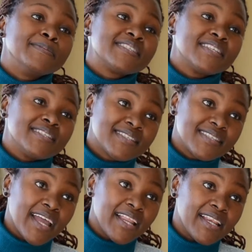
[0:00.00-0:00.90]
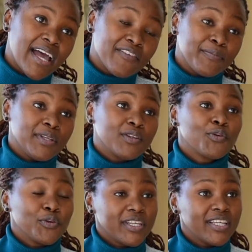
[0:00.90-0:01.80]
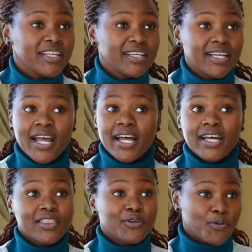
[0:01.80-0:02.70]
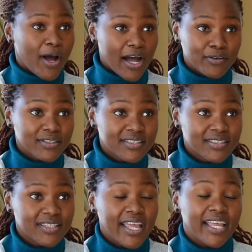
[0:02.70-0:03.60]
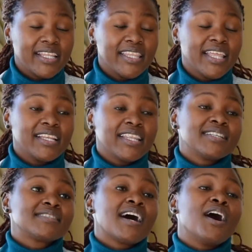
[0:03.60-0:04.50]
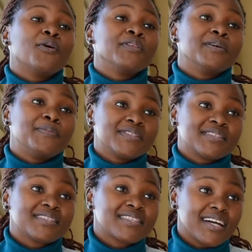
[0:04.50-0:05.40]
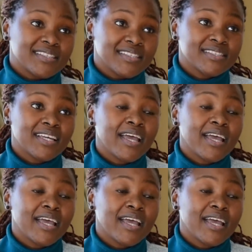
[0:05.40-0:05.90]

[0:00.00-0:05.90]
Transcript: since then, I've been cooking throughout, and then that's how the business started.